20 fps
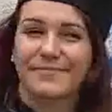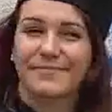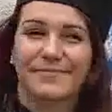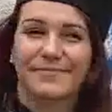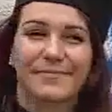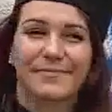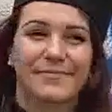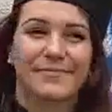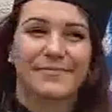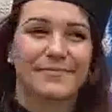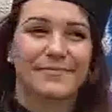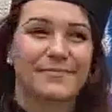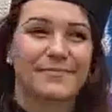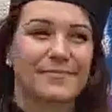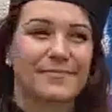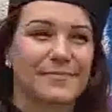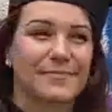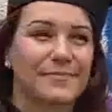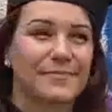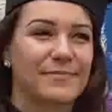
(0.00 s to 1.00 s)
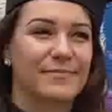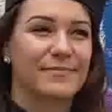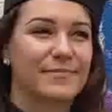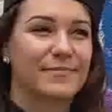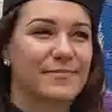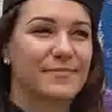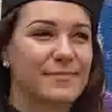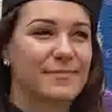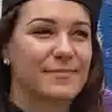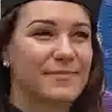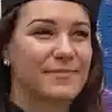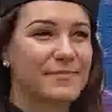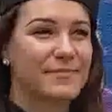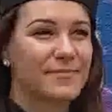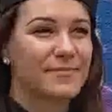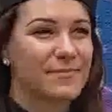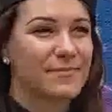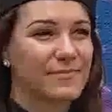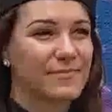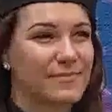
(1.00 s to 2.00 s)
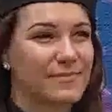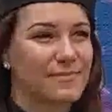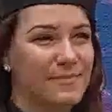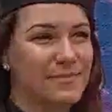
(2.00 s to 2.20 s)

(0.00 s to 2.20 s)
No one is speaking in this clip.